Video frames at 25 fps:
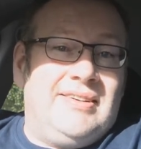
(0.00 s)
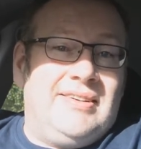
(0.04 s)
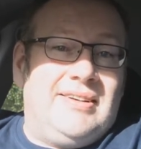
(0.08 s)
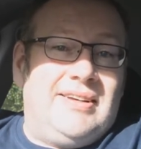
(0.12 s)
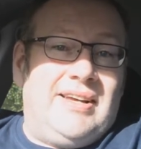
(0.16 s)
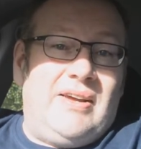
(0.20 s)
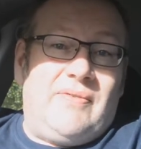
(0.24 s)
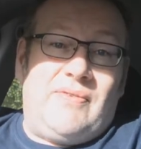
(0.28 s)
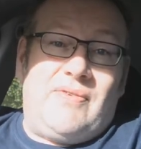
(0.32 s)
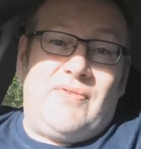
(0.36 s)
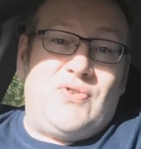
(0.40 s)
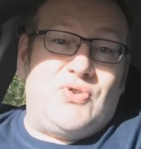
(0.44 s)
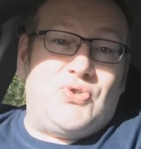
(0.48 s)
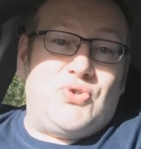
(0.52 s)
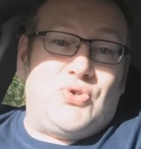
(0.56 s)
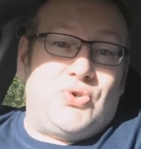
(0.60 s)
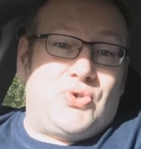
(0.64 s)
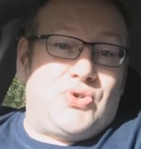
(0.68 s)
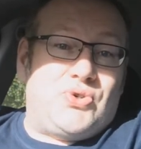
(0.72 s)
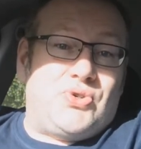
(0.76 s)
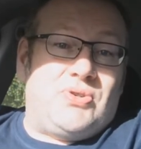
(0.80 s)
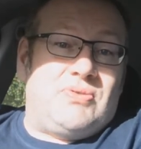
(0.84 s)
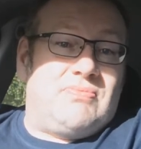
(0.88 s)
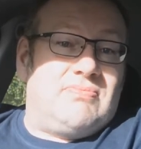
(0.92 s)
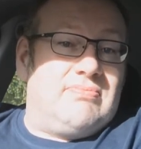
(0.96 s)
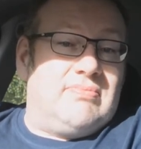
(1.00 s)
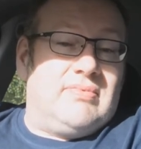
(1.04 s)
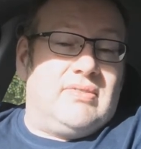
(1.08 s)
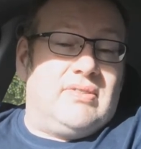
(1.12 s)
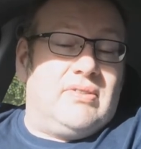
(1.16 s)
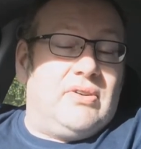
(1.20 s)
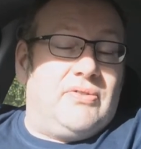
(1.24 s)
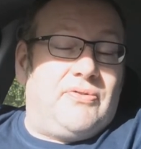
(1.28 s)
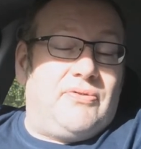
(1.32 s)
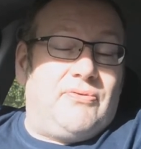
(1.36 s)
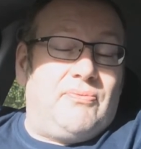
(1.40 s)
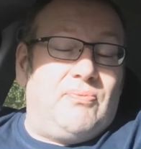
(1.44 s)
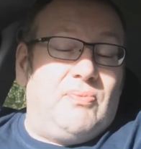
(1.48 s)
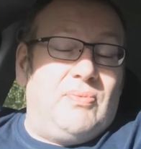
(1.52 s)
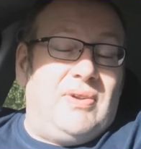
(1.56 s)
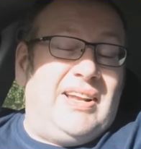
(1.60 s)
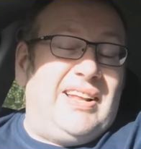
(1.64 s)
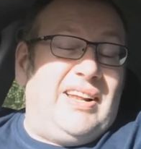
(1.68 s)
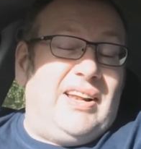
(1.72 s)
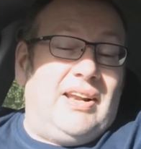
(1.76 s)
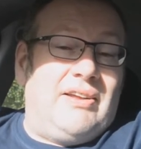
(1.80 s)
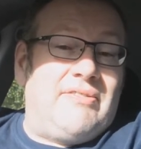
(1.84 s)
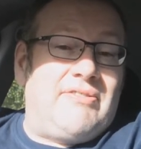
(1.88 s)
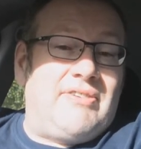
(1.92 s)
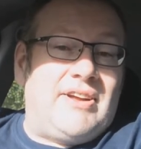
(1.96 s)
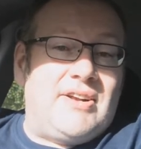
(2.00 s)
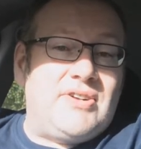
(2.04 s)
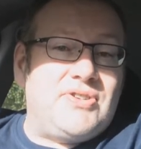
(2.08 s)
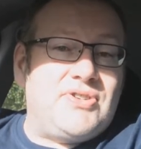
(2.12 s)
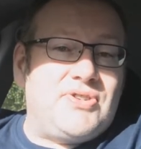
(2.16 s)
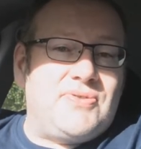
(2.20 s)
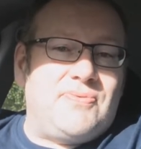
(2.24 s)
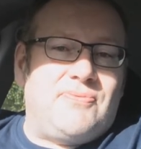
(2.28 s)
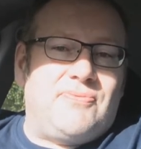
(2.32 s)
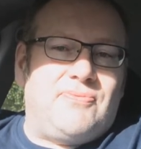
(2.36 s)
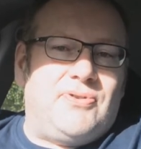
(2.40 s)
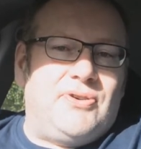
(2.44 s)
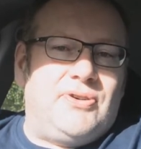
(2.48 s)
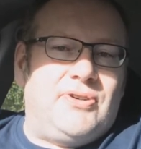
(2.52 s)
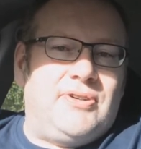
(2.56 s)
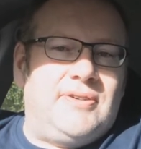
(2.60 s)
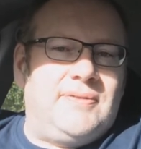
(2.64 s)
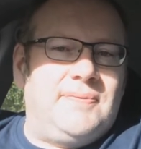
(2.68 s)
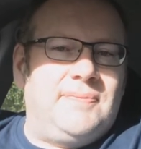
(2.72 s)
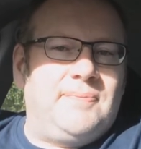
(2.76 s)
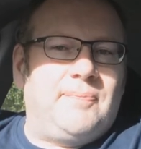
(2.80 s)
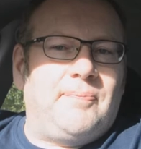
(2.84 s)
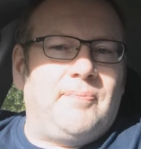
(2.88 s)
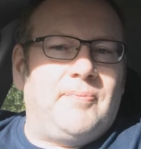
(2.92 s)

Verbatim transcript: even if it's just a little event for